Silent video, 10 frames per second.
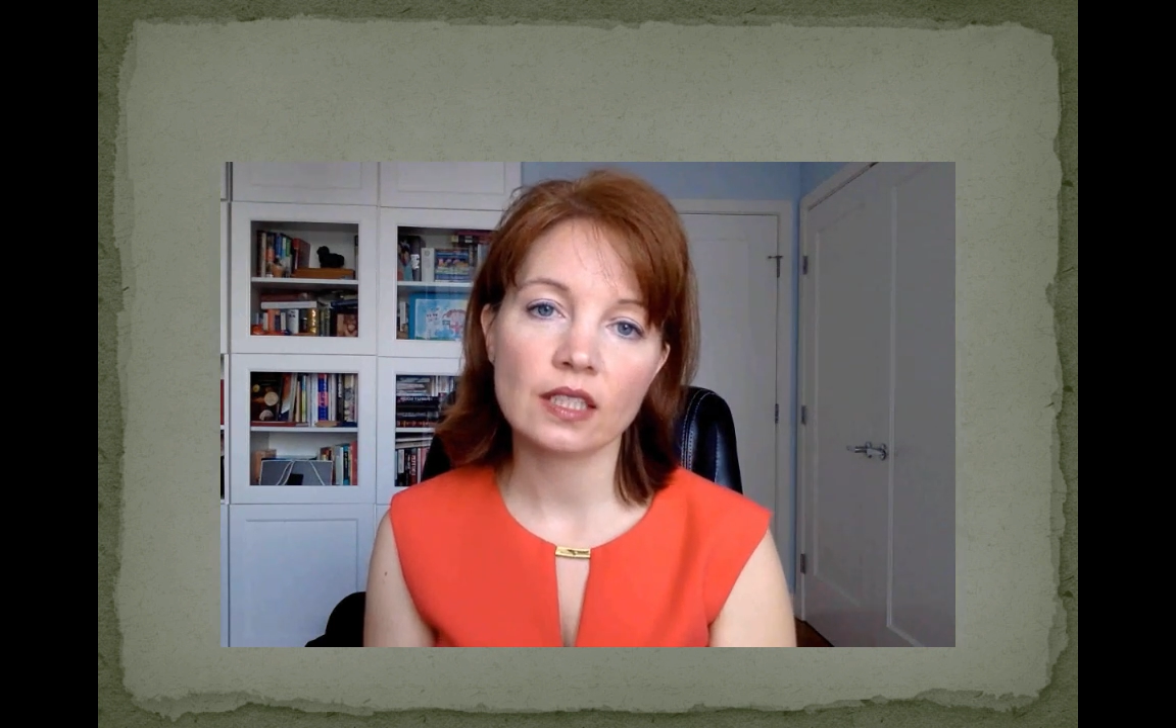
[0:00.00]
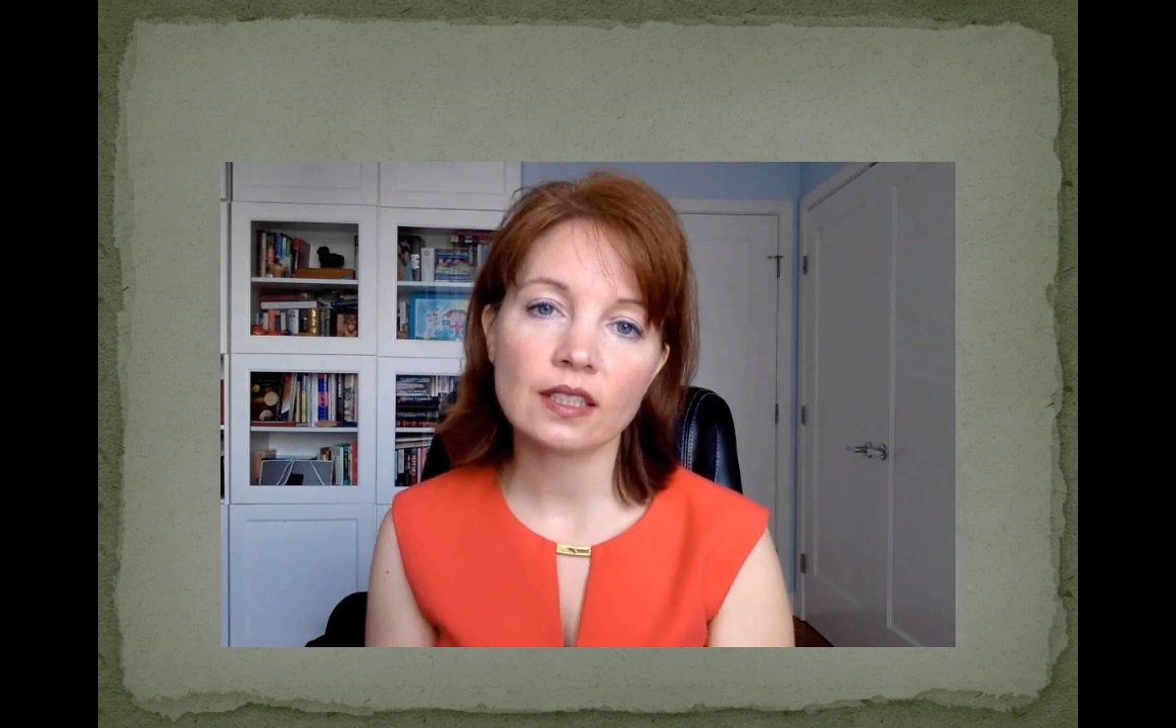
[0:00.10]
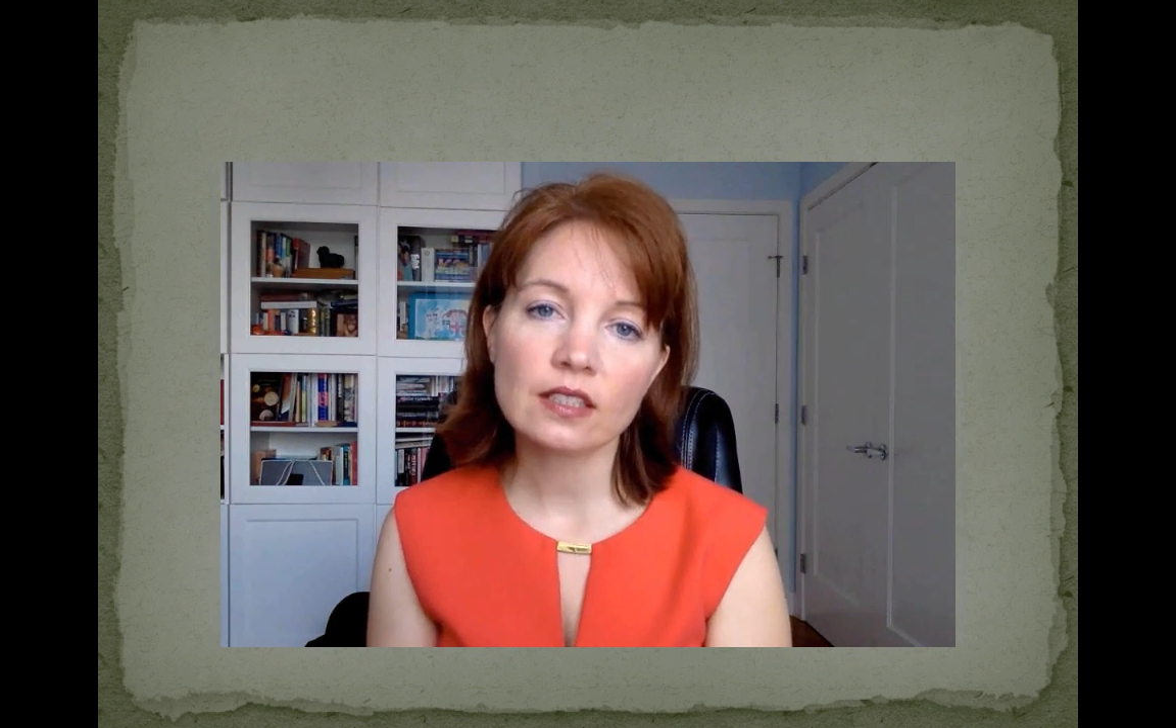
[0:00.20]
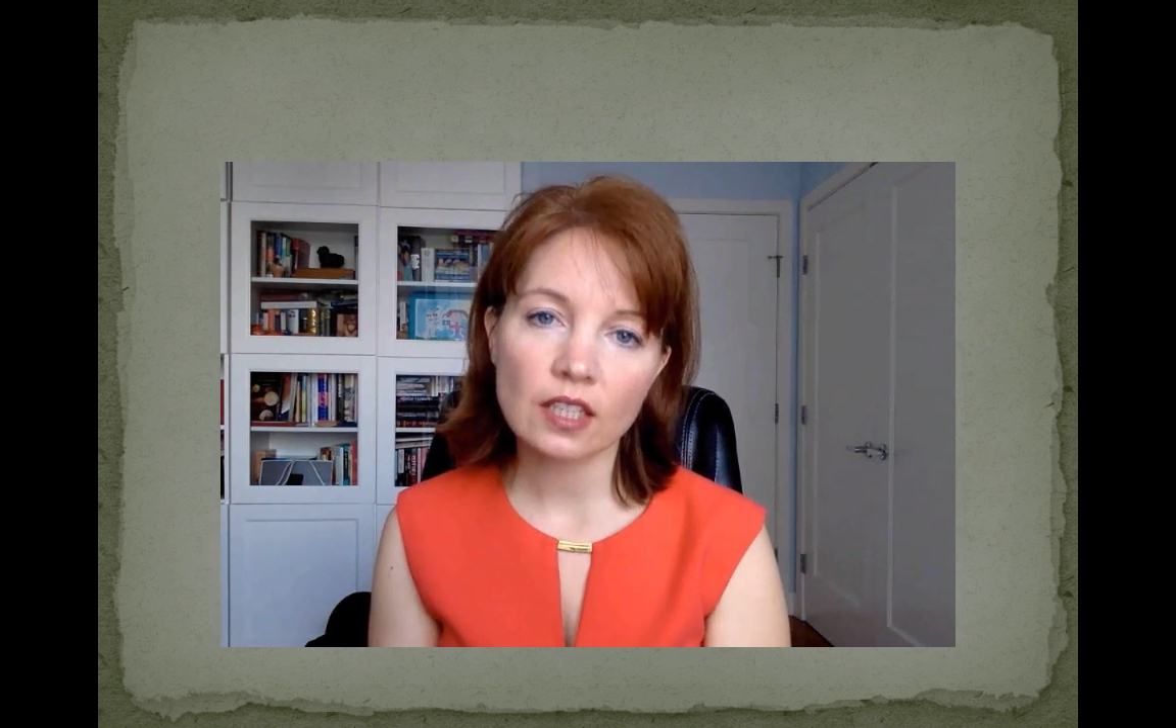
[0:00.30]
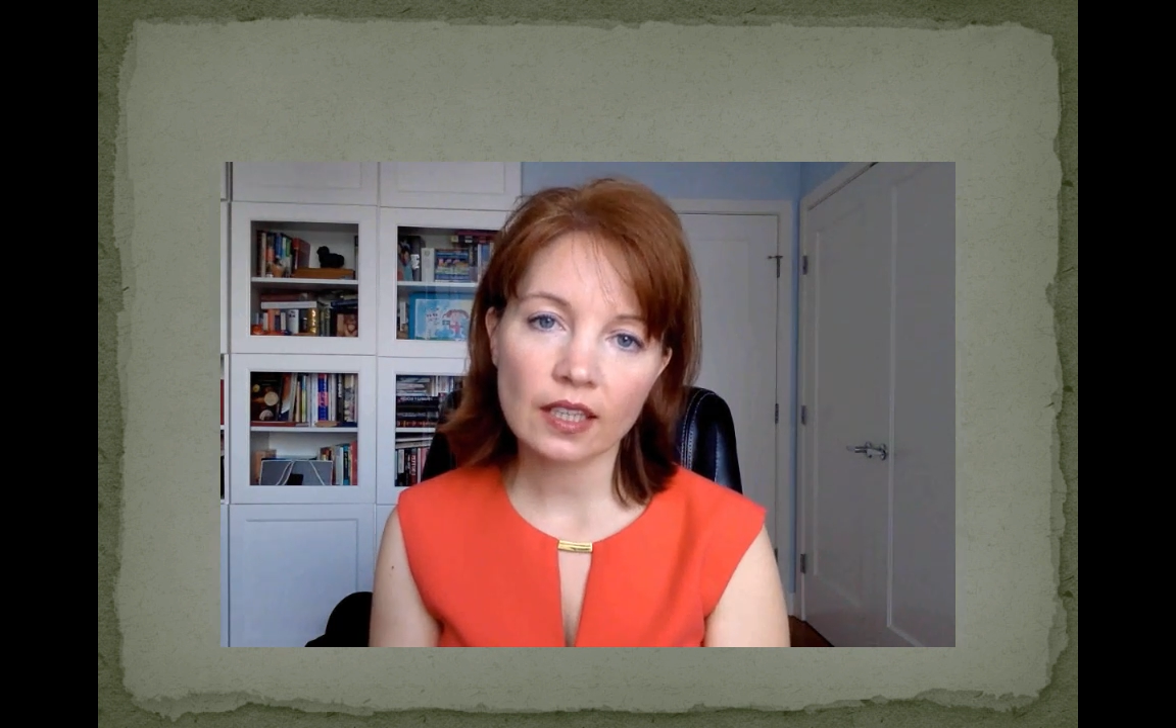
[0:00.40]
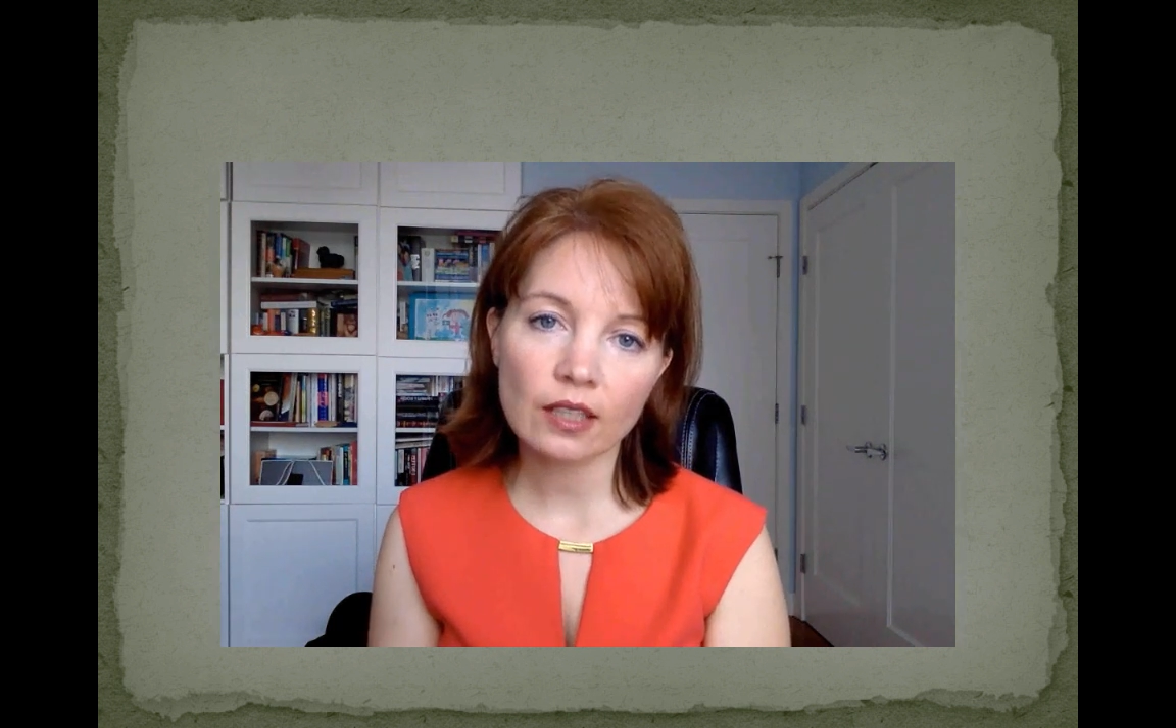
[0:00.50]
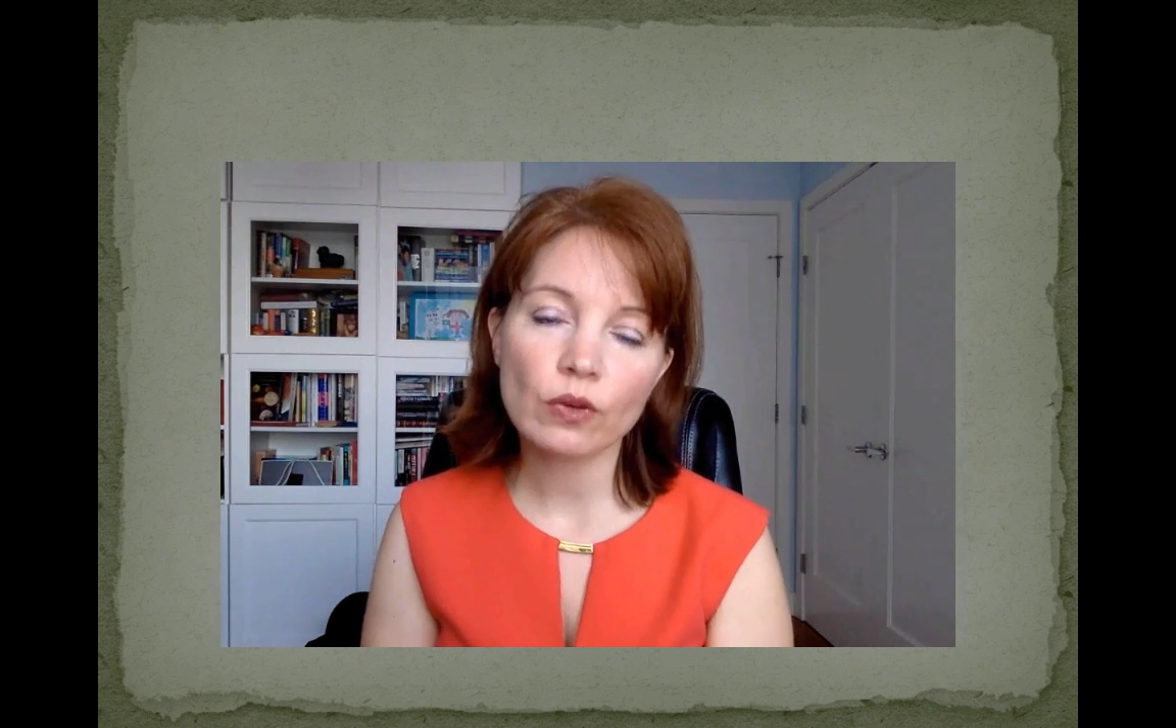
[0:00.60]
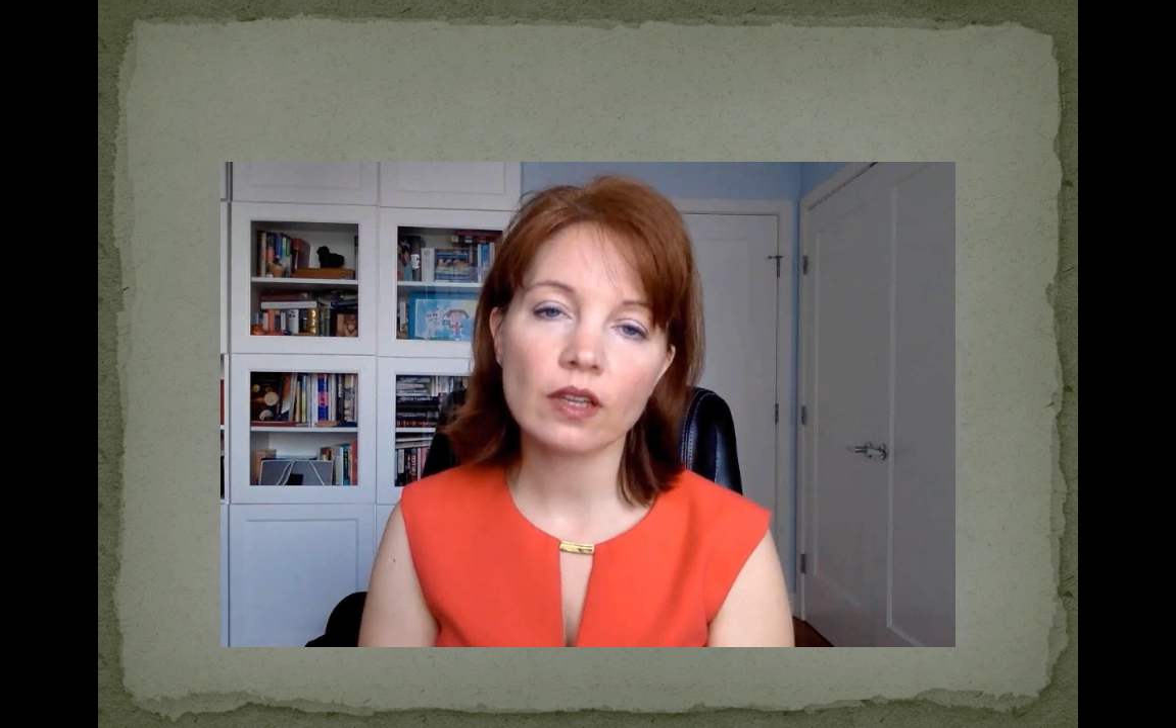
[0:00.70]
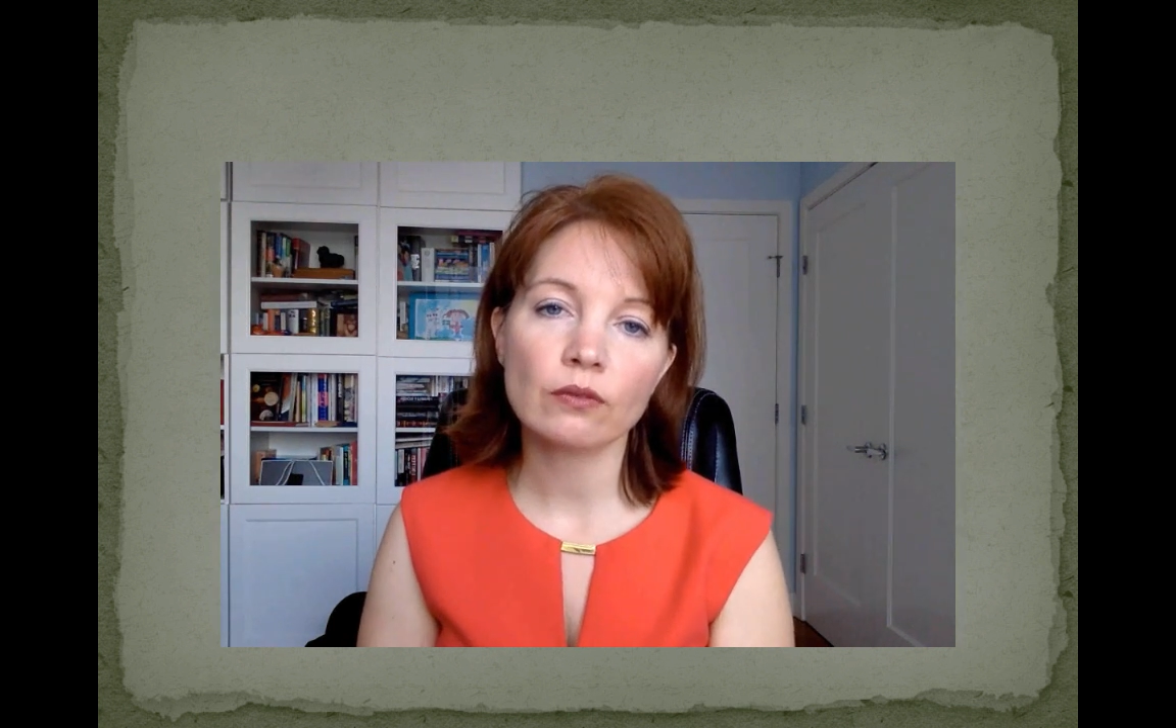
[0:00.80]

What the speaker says: let's check in with a